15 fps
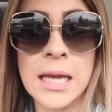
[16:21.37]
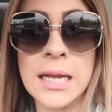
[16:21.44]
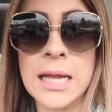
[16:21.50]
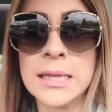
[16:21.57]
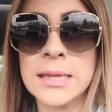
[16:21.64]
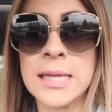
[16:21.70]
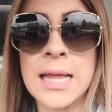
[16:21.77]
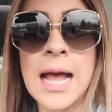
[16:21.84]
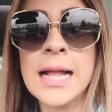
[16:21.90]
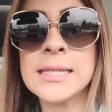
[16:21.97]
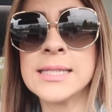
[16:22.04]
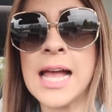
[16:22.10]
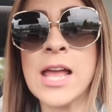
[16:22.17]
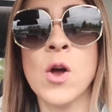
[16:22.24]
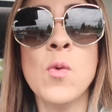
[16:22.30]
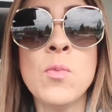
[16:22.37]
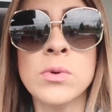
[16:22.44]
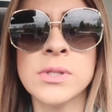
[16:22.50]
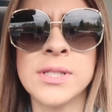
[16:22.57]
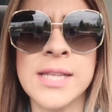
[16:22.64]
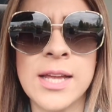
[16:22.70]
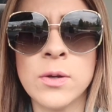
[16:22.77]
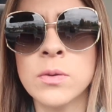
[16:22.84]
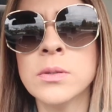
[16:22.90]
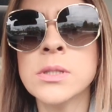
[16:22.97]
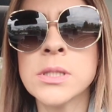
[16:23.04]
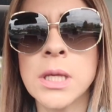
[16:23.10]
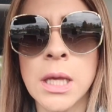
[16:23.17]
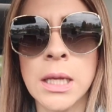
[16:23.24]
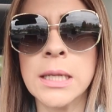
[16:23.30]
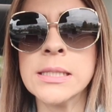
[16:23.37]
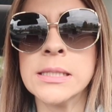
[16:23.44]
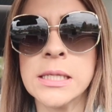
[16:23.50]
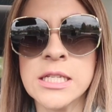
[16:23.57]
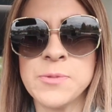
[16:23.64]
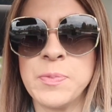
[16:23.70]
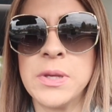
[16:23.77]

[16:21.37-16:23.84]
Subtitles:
And I almost said, whose kid is this?